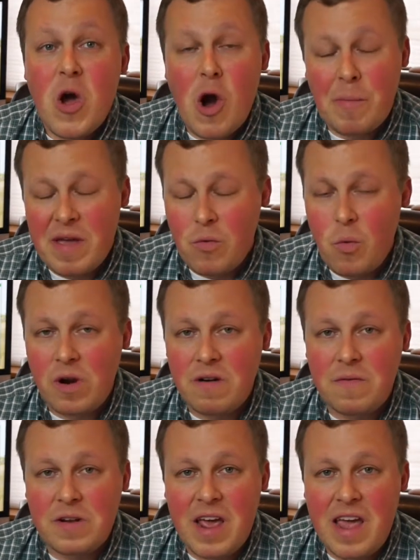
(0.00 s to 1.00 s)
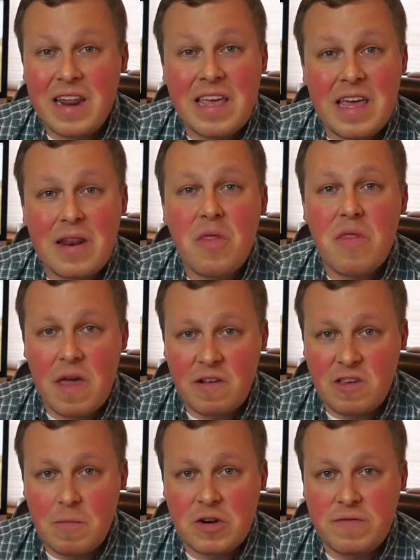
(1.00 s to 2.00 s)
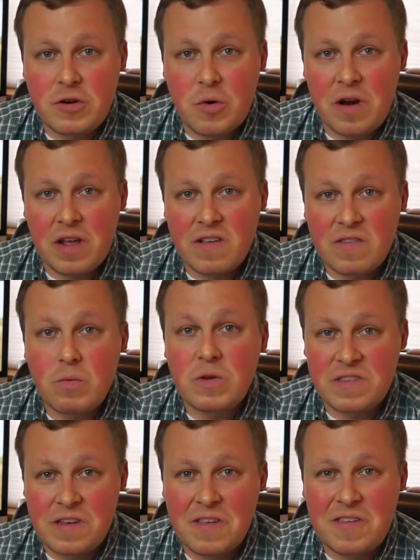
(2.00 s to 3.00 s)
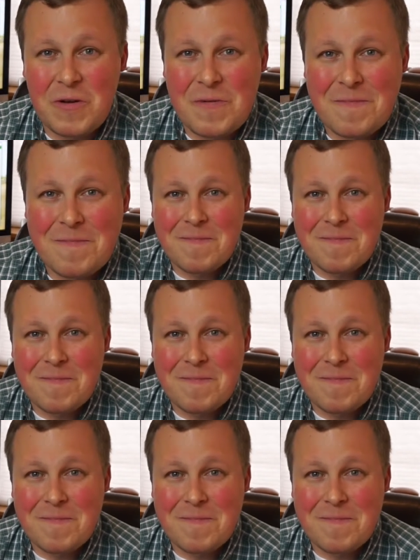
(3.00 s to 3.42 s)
Hope you have a wonderful day. And again, thanks so much for joining us. We'll see you soon.